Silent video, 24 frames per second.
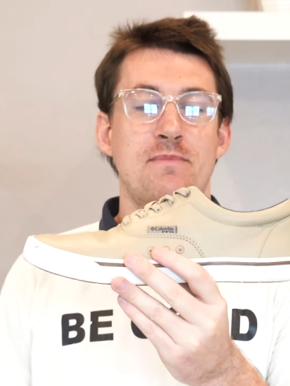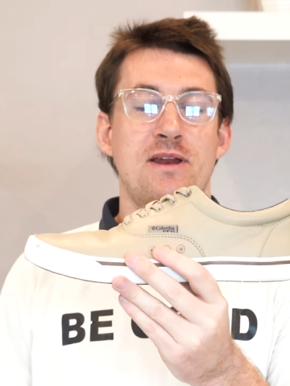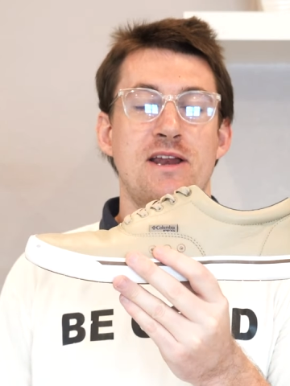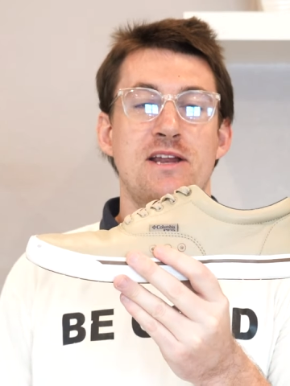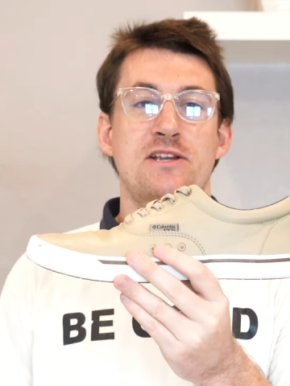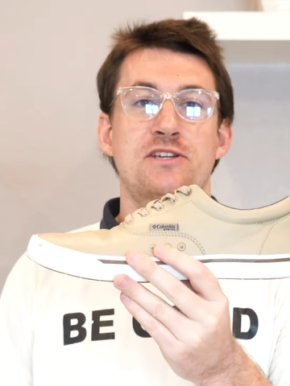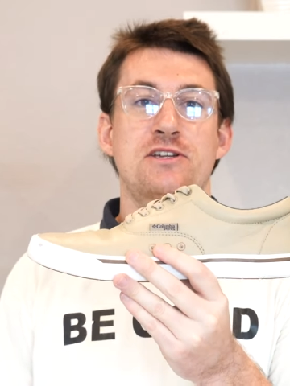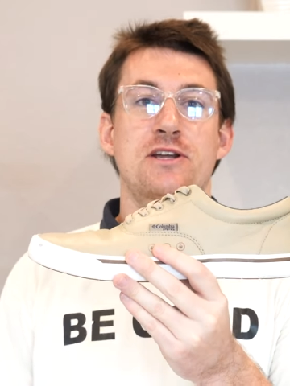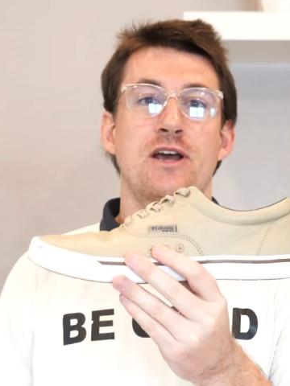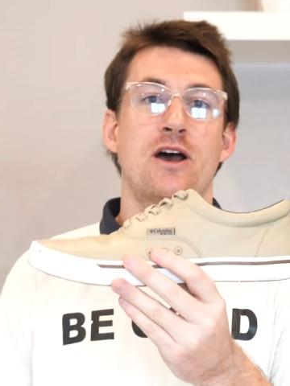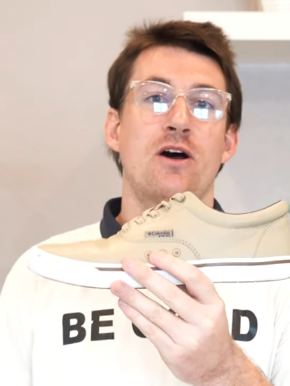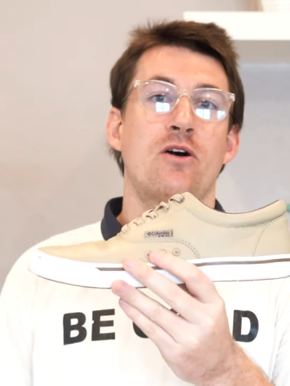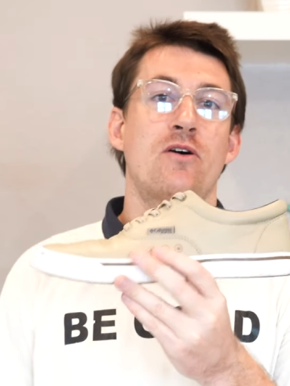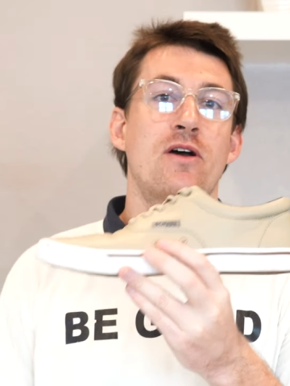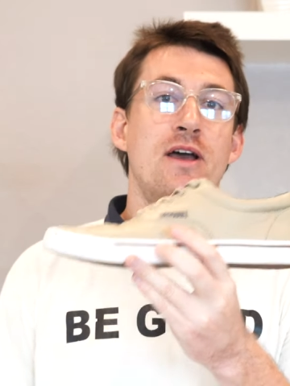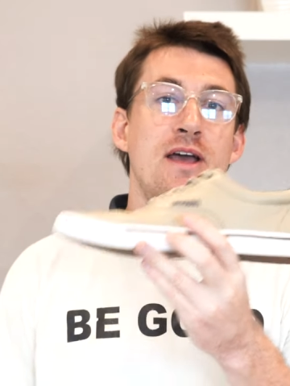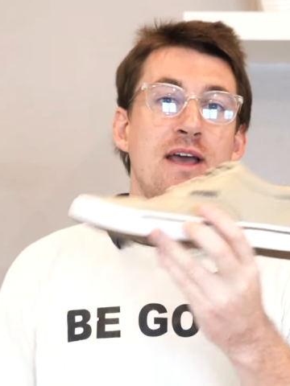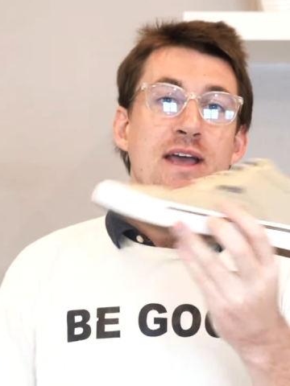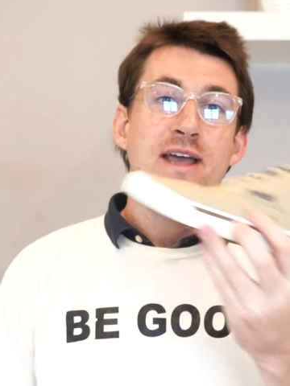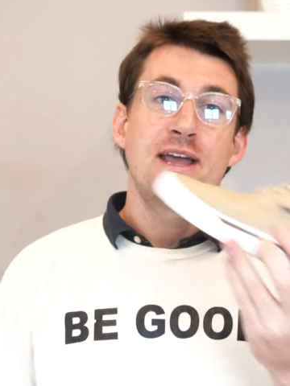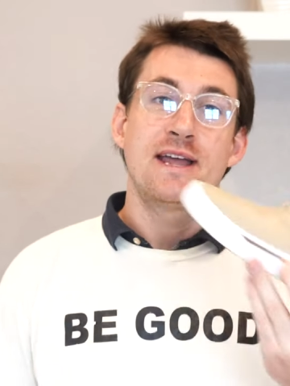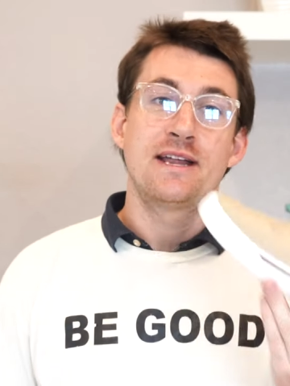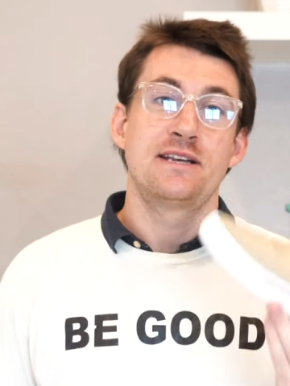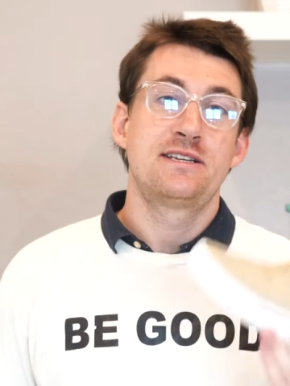minutes ago
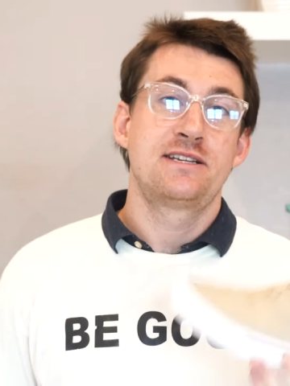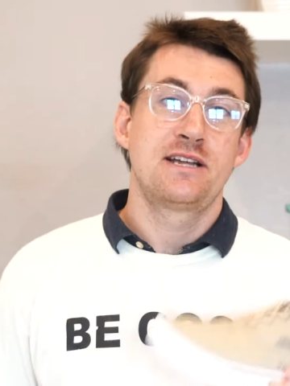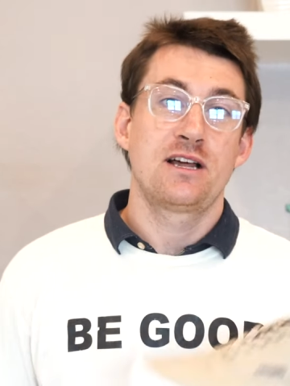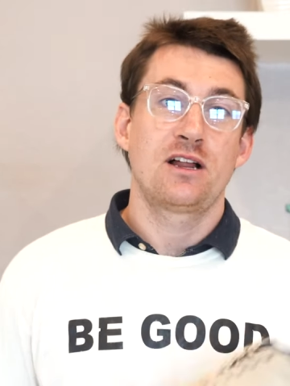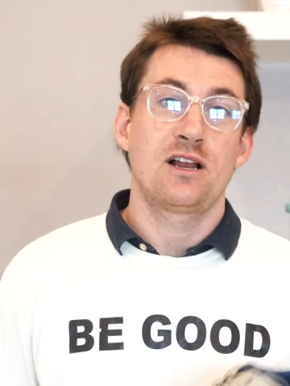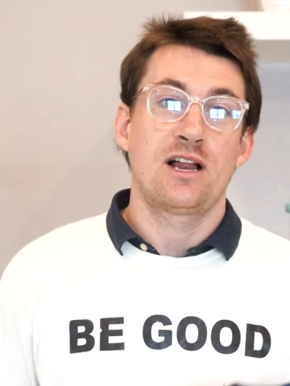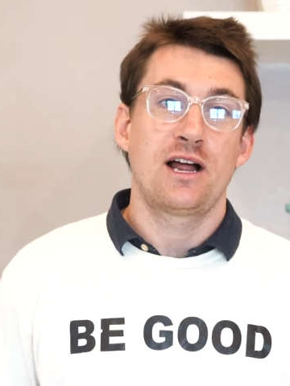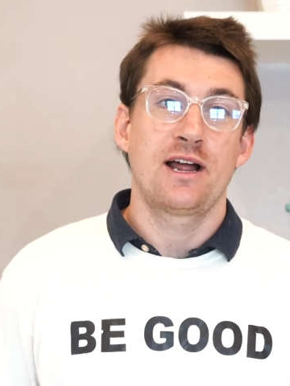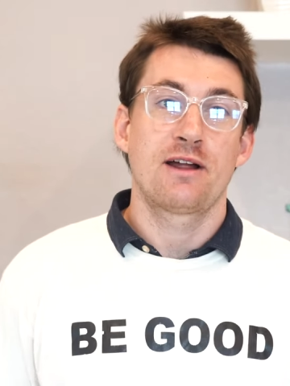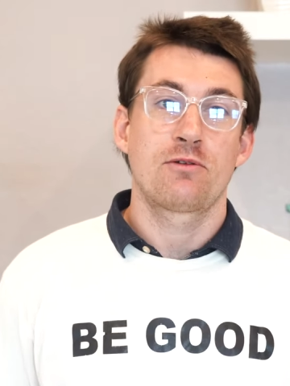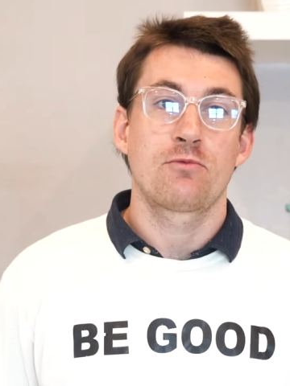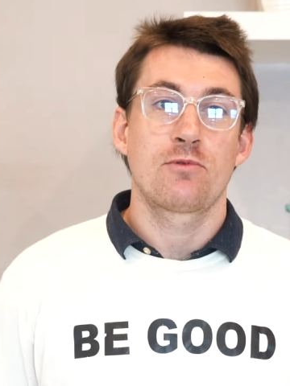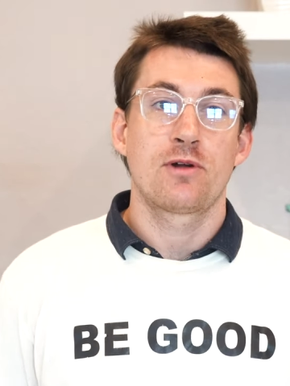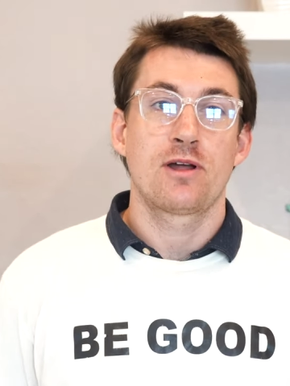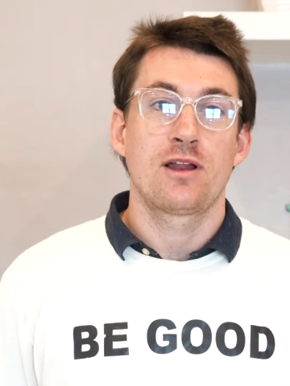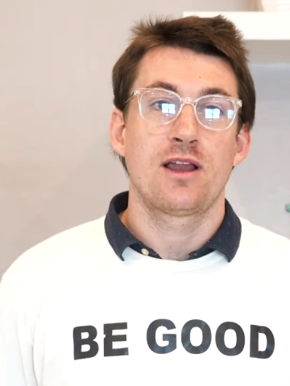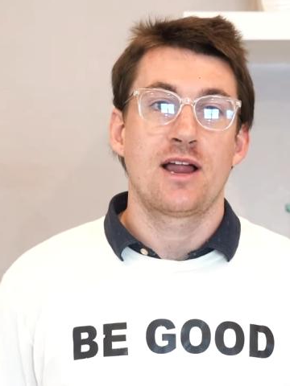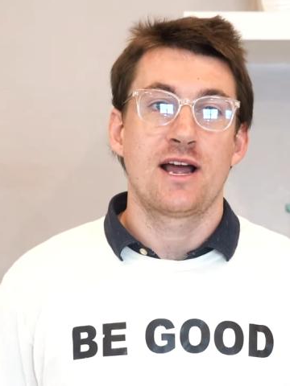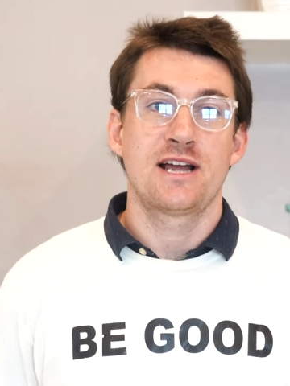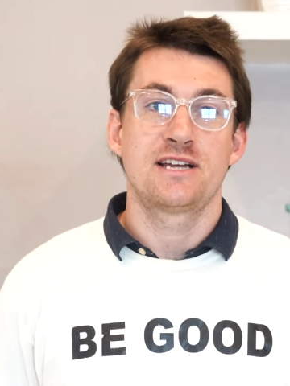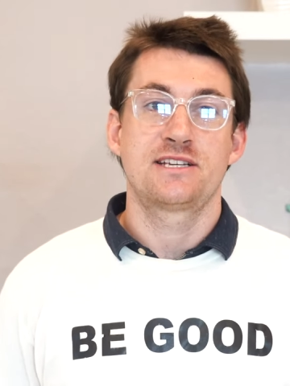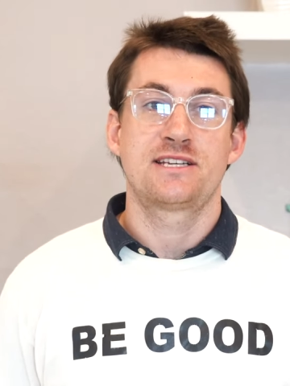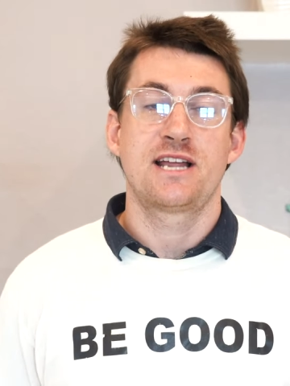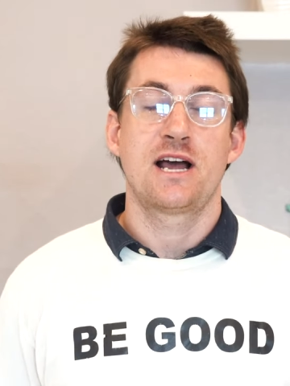until I
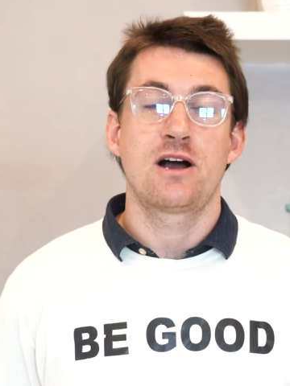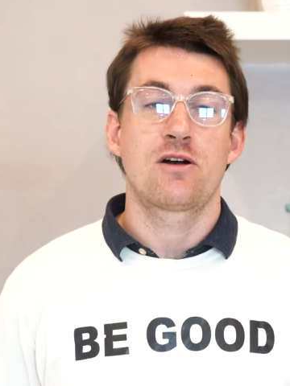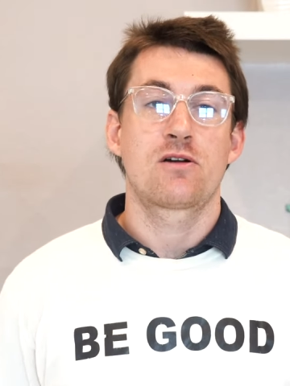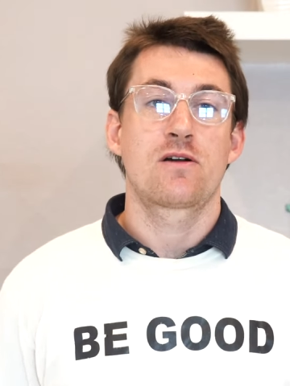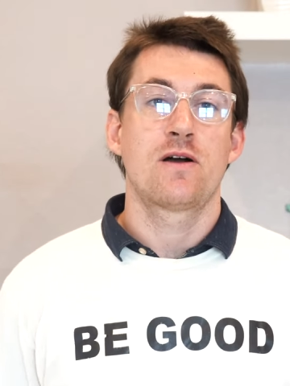realized how